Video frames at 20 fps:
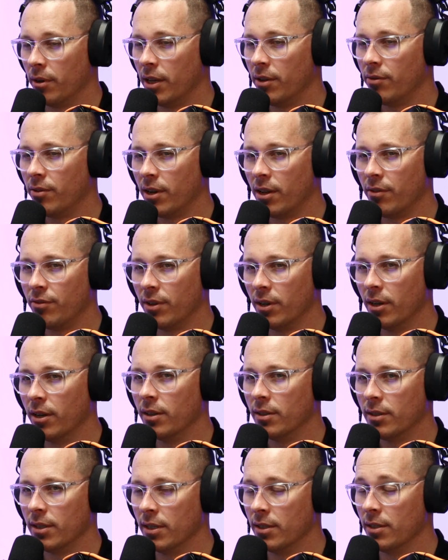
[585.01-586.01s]
even if it
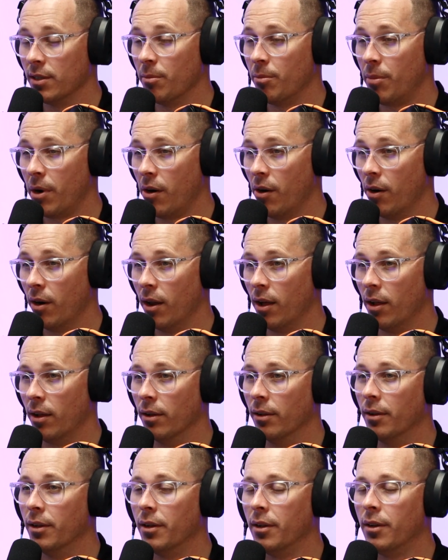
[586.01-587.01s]
isn't parallel